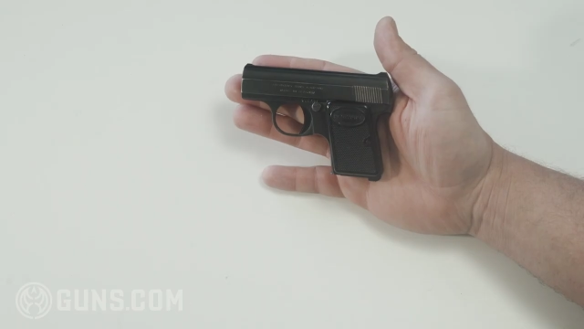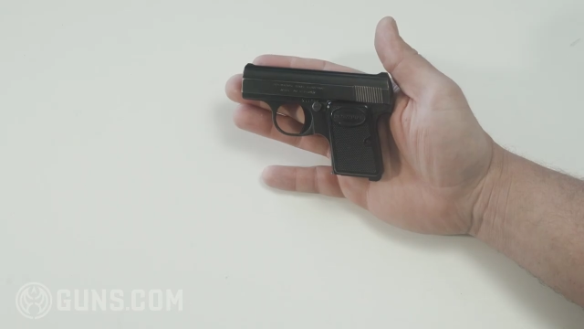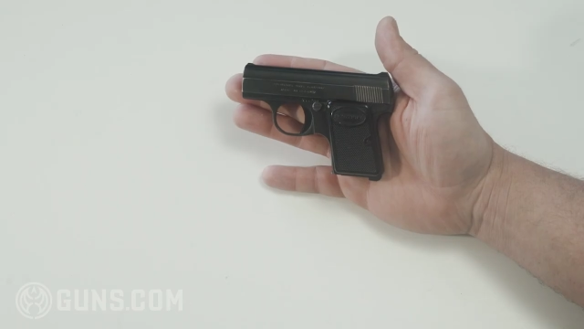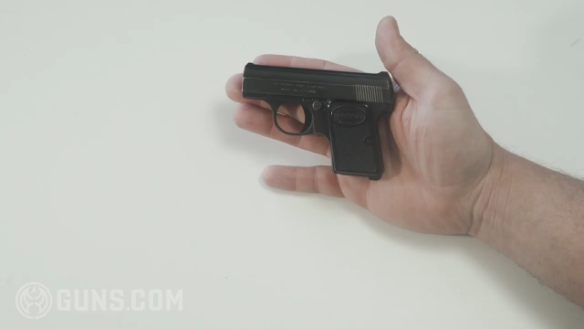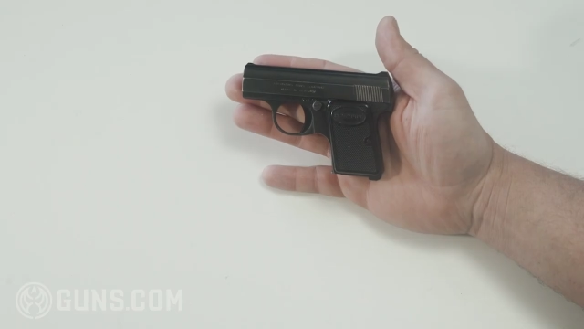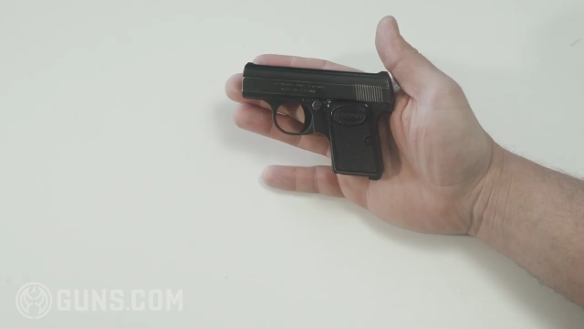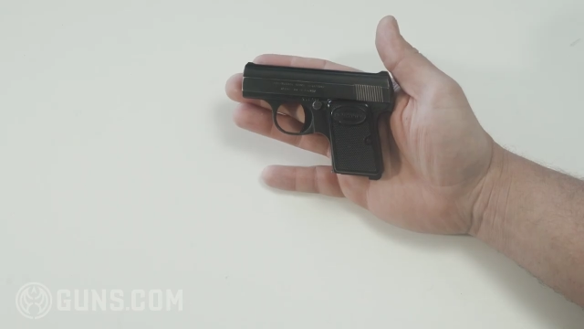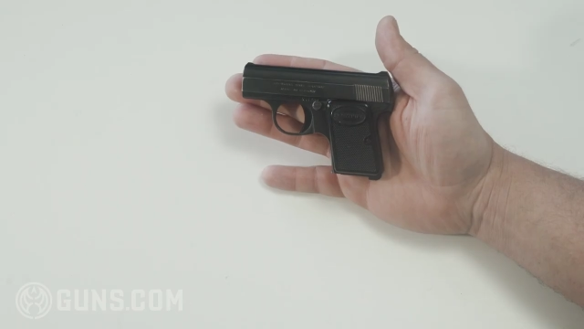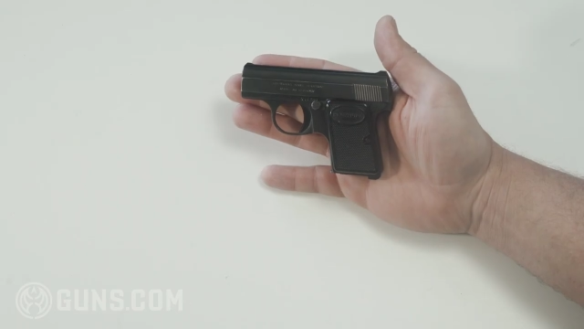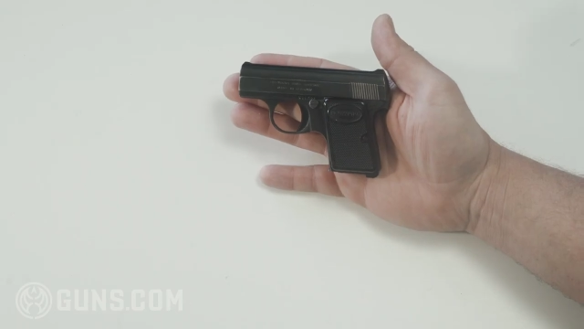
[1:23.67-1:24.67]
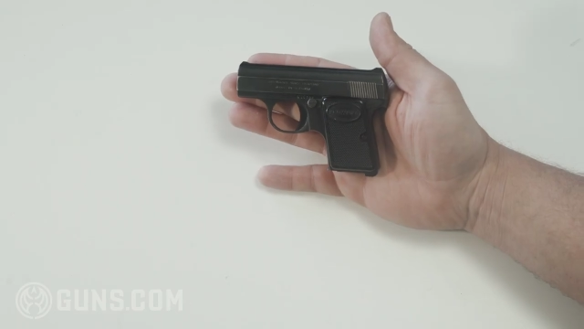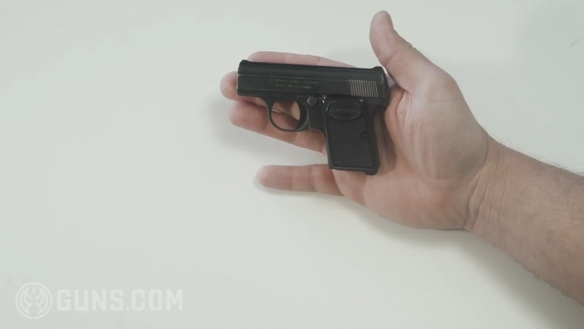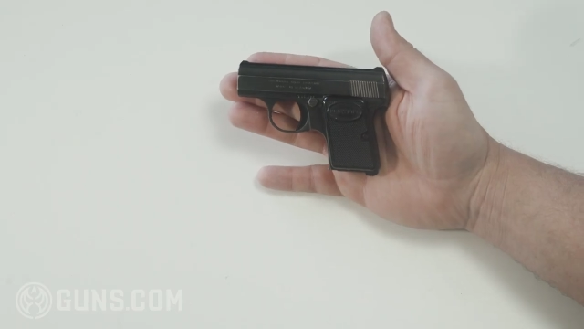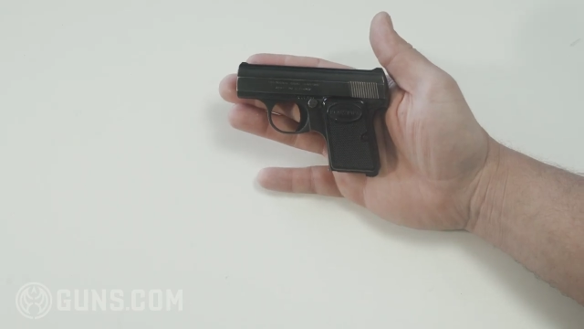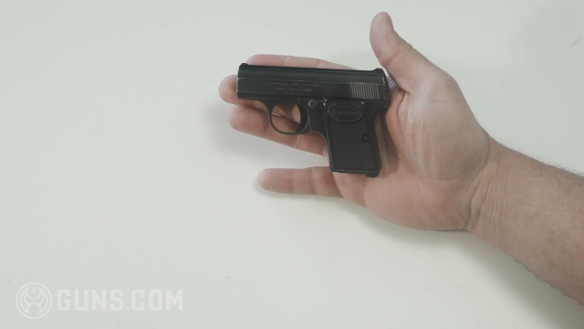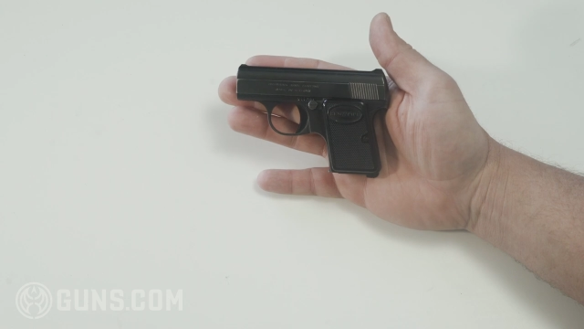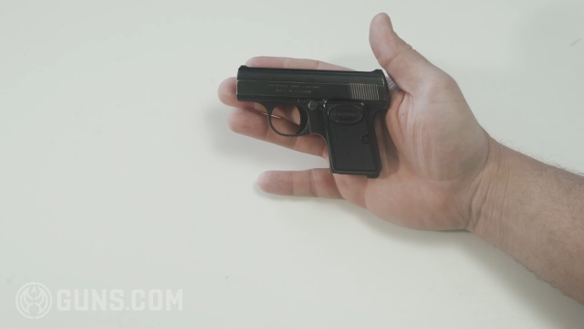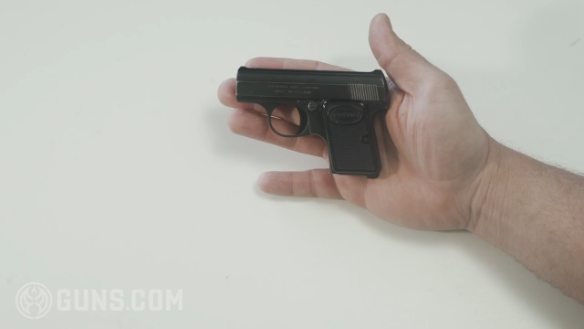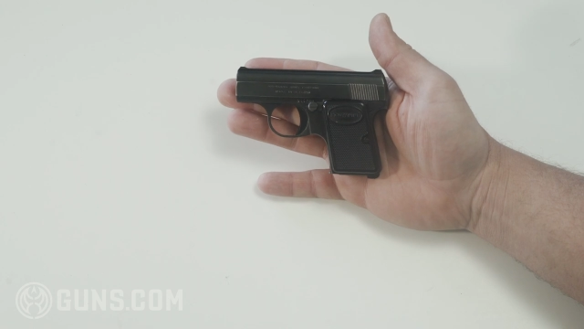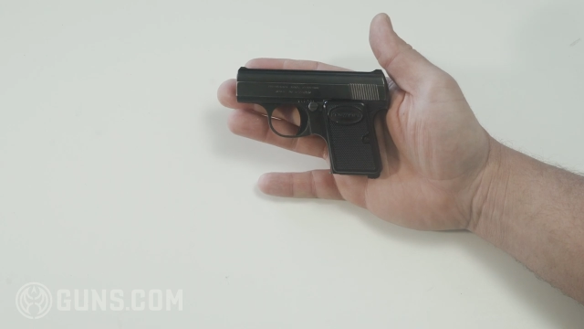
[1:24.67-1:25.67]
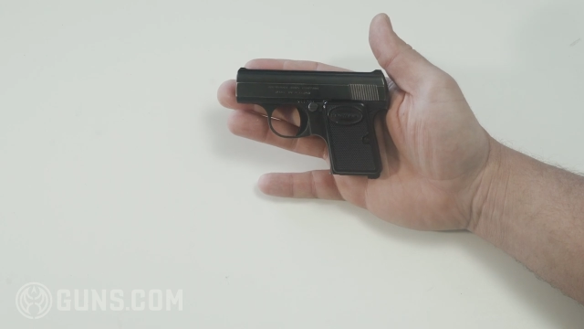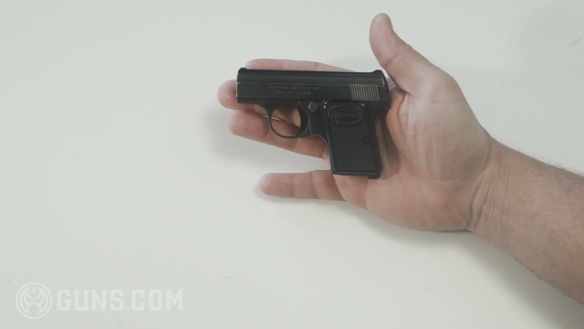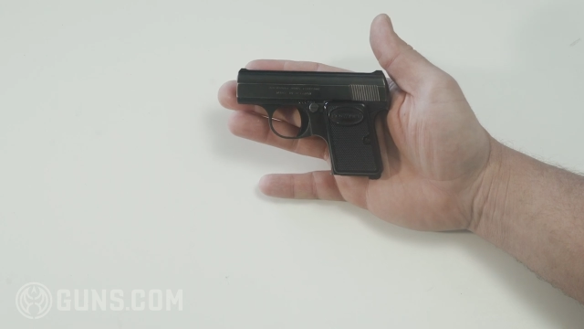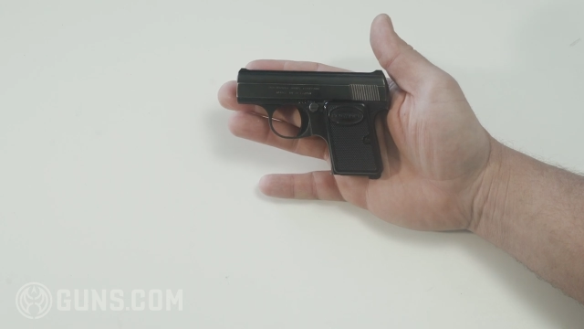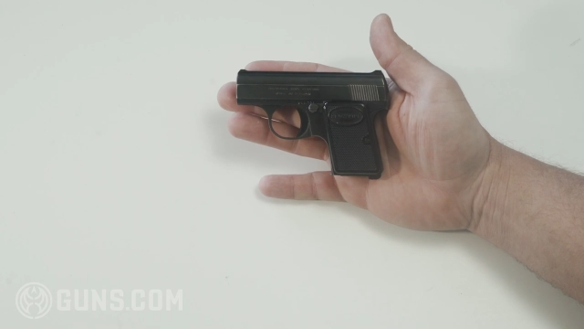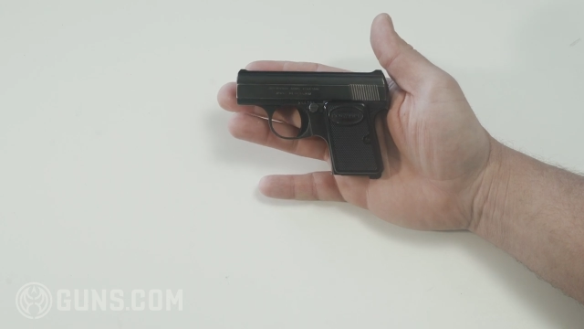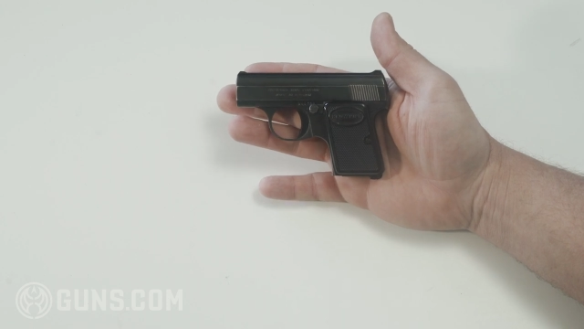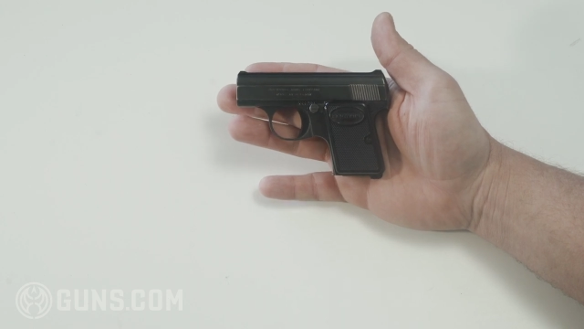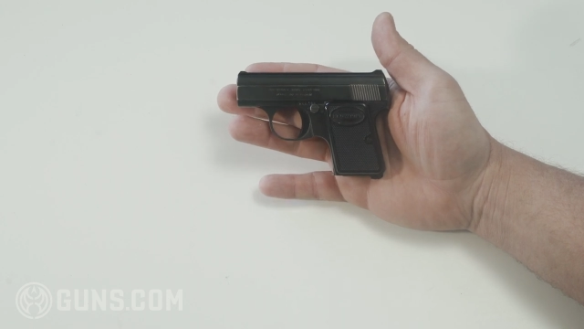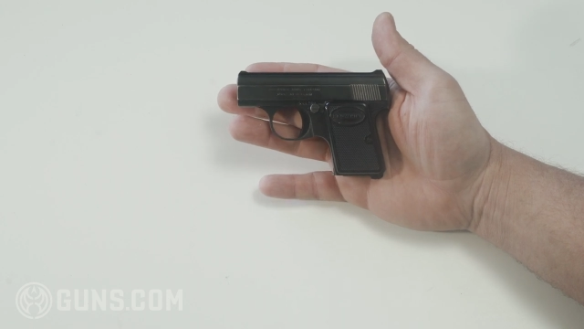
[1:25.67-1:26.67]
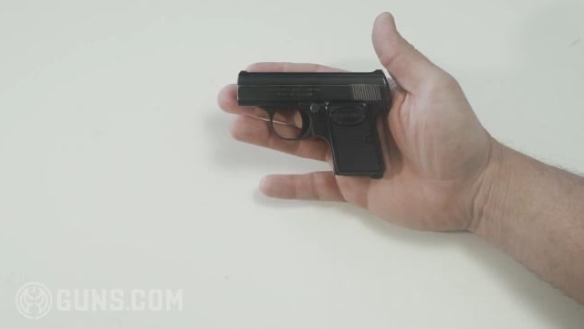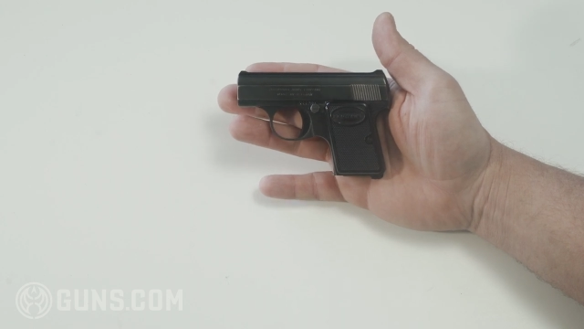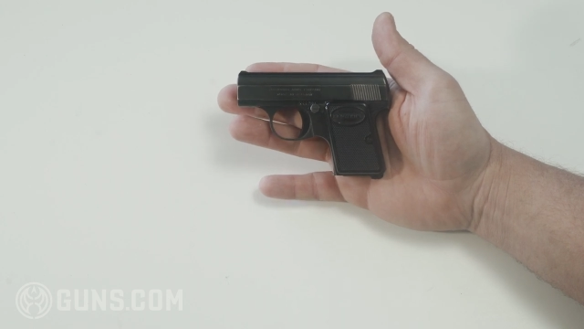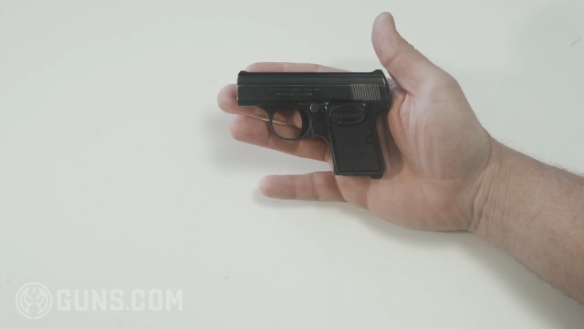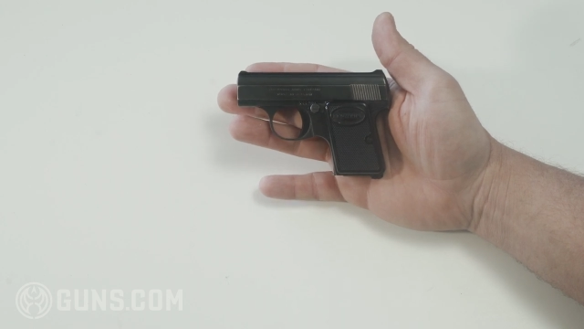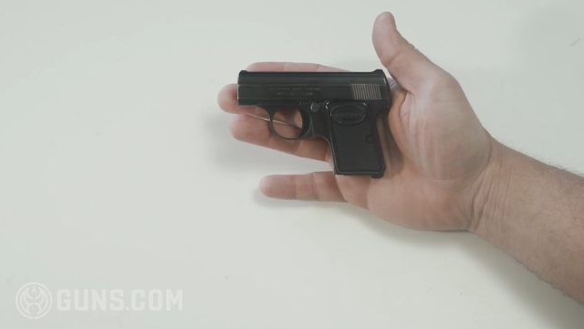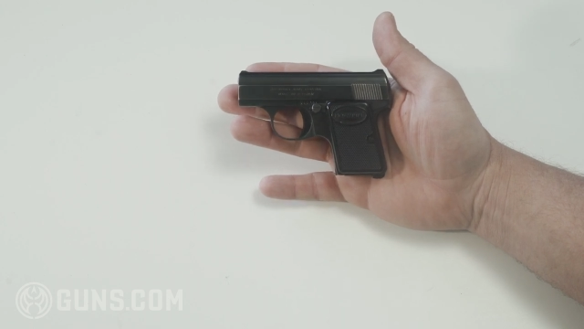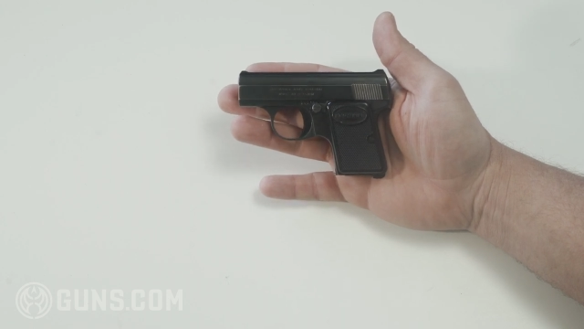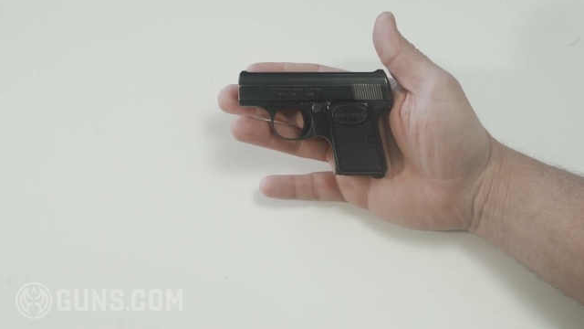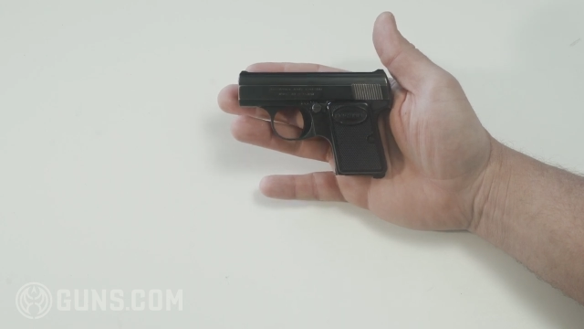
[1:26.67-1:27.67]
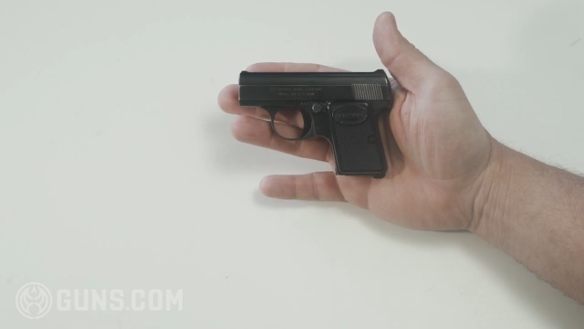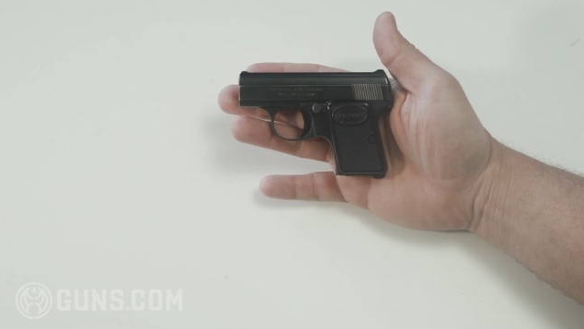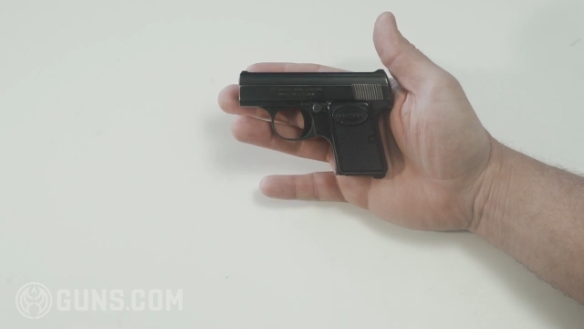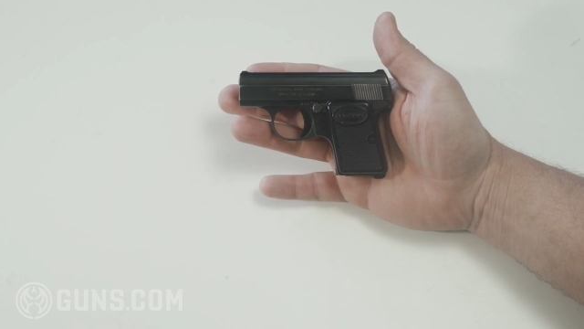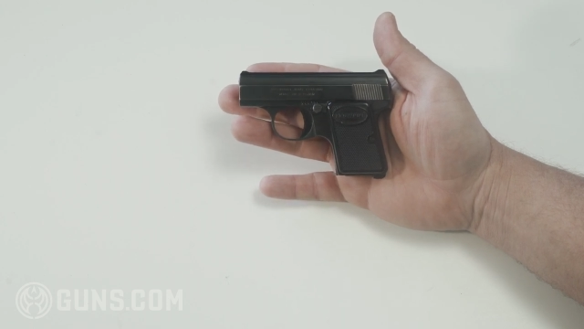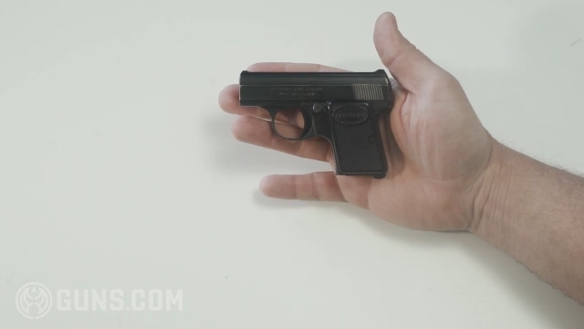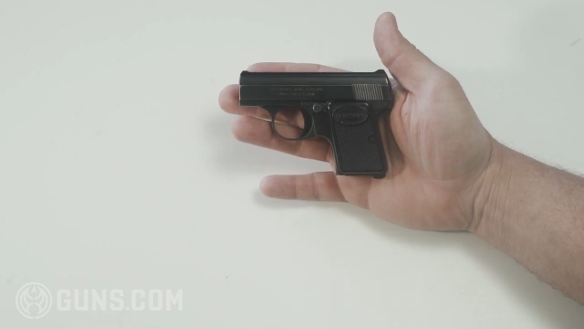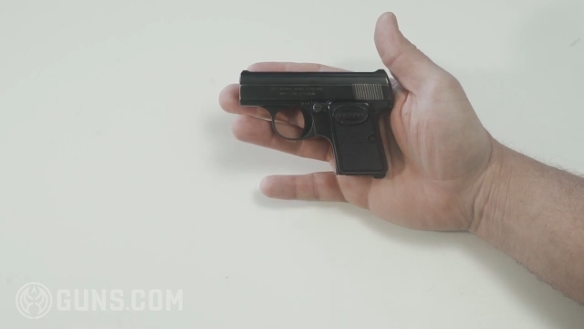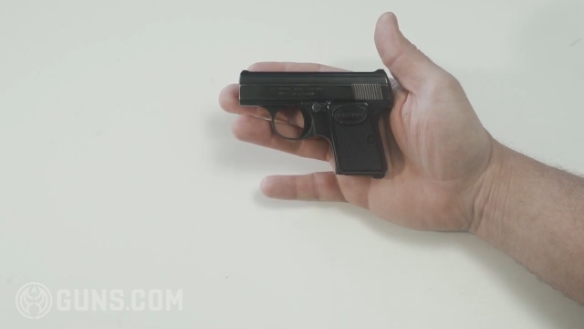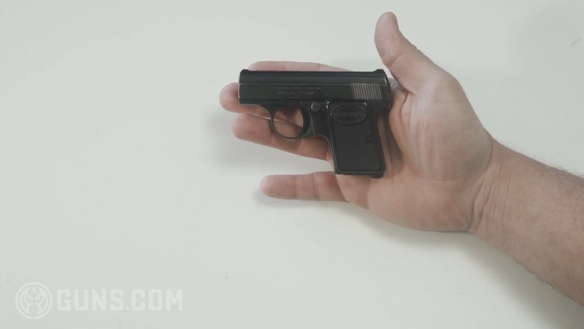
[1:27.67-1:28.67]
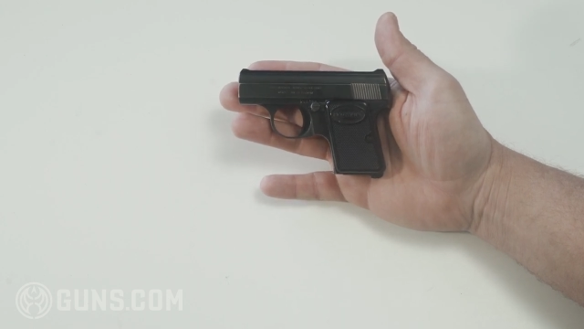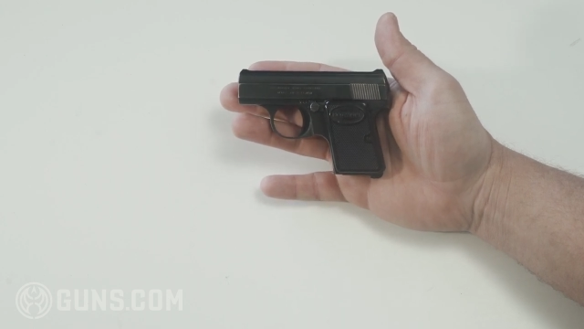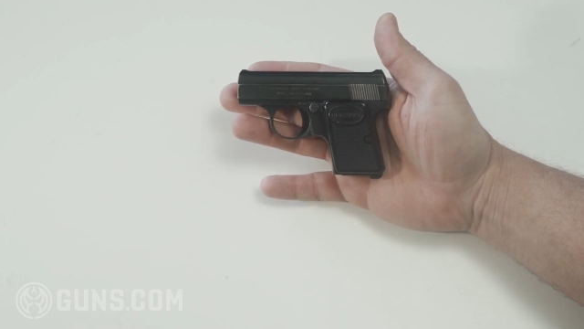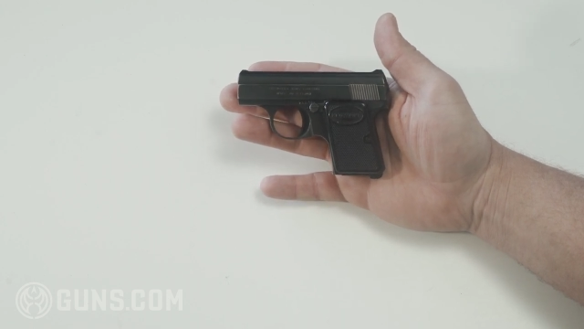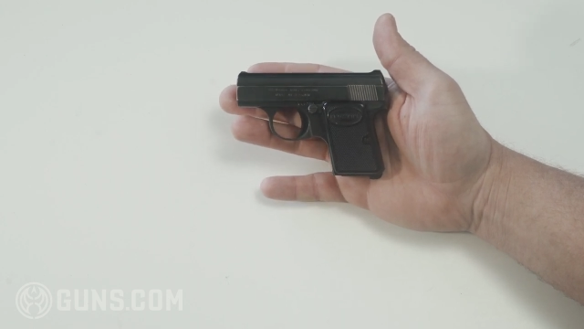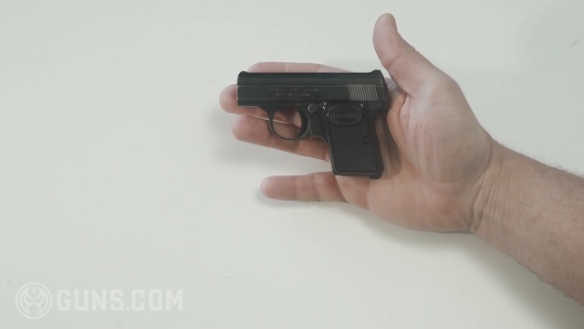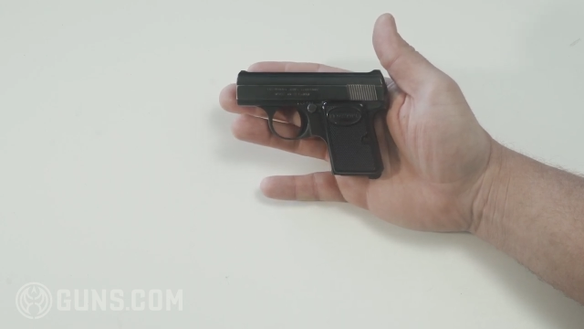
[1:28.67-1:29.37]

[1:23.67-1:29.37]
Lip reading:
Nobody's mouth can be seen.